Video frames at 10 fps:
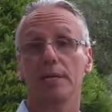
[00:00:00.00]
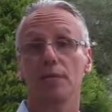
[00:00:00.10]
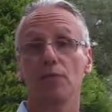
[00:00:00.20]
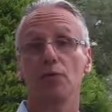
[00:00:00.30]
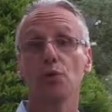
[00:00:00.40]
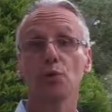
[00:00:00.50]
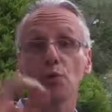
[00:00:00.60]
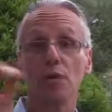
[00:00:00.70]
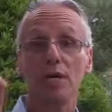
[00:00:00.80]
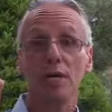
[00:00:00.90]
If you
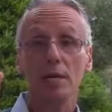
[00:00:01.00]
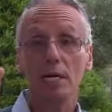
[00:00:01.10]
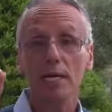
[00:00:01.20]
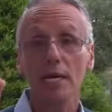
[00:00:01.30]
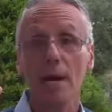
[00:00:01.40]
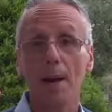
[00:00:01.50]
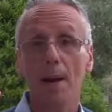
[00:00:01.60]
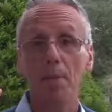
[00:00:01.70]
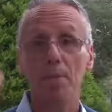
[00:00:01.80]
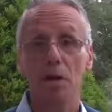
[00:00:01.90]
really
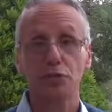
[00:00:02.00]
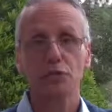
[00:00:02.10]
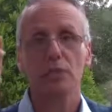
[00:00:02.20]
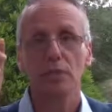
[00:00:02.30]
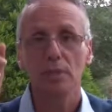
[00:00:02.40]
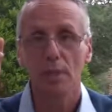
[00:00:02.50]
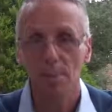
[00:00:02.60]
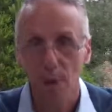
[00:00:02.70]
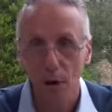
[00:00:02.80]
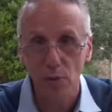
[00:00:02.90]
passionate
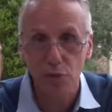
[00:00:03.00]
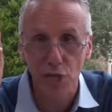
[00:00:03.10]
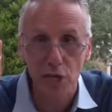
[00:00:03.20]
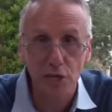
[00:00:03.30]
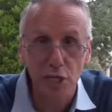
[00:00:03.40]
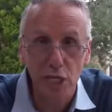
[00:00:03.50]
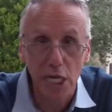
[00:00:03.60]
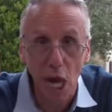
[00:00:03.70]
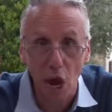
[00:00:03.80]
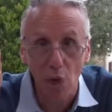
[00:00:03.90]
about
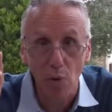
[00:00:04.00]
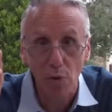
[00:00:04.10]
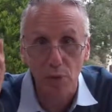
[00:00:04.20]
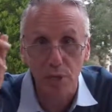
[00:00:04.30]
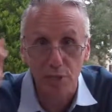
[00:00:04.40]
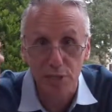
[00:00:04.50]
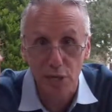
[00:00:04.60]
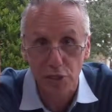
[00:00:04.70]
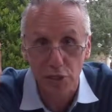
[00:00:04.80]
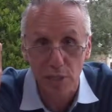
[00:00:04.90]
changing how
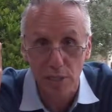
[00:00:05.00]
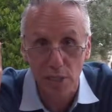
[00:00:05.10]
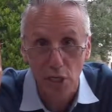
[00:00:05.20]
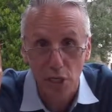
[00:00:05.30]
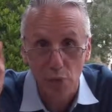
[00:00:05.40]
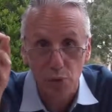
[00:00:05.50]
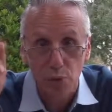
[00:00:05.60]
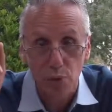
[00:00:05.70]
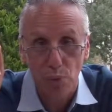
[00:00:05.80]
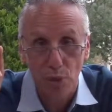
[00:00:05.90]
organization
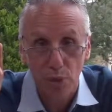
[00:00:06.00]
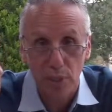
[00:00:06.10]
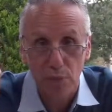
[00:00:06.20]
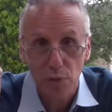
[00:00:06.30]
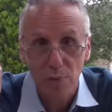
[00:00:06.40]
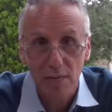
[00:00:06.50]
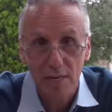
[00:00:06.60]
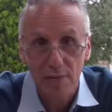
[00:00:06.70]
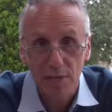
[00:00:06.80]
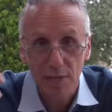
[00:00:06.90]
should work, if you
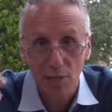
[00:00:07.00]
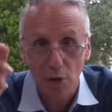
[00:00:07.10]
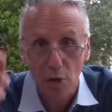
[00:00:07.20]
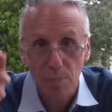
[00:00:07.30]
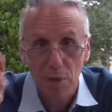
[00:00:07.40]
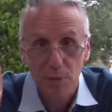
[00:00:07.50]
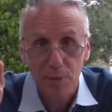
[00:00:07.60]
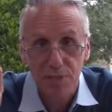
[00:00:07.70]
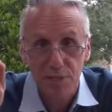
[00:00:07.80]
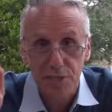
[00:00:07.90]
believe that the current
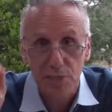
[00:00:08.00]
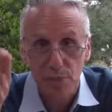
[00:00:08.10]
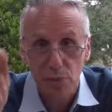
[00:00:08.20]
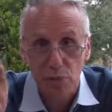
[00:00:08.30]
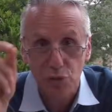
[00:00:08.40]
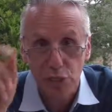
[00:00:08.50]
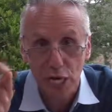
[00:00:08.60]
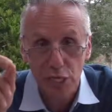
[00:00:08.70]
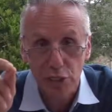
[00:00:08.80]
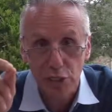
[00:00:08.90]
management system need to
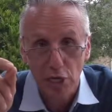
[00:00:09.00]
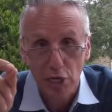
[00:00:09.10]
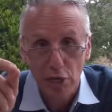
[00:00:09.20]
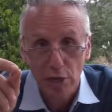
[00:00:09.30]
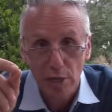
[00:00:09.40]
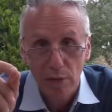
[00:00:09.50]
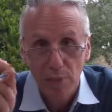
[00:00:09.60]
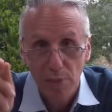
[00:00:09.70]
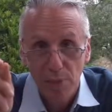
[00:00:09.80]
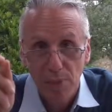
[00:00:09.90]
change,
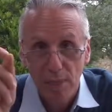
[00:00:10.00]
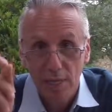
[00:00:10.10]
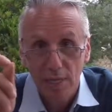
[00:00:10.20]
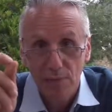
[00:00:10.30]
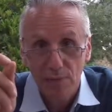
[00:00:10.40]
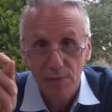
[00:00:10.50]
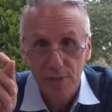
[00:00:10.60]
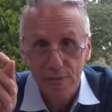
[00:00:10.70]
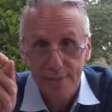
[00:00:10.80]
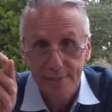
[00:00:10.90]
if you believe
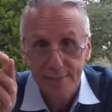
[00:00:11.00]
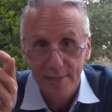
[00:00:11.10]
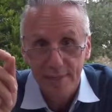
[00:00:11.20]
that